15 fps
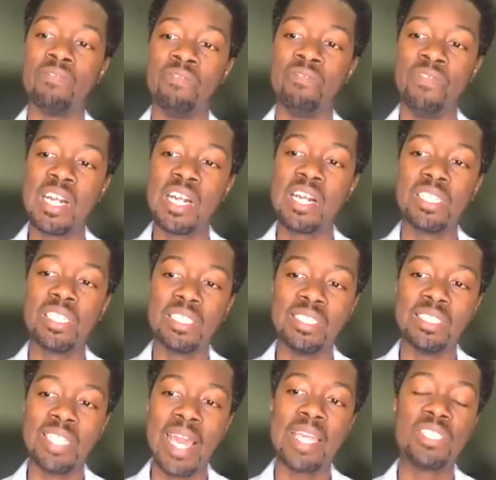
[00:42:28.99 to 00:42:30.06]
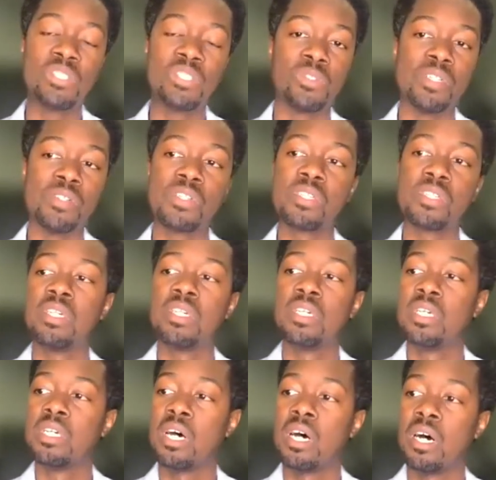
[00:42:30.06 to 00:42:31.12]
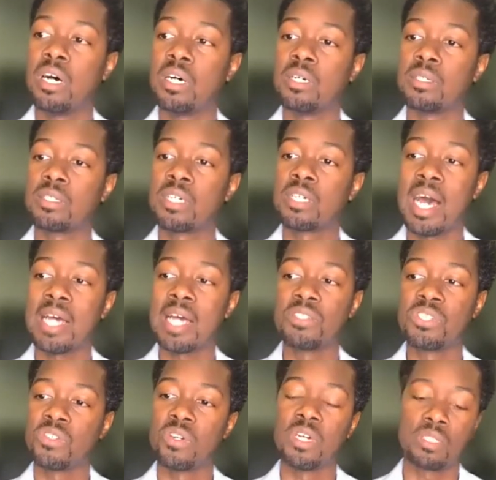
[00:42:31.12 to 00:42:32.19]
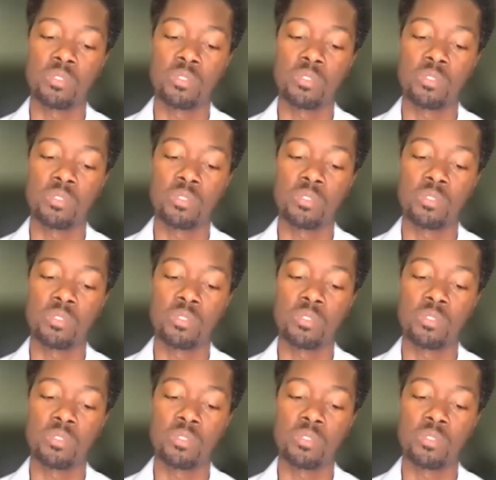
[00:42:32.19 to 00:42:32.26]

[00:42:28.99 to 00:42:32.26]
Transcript: very dangerous uh, construct.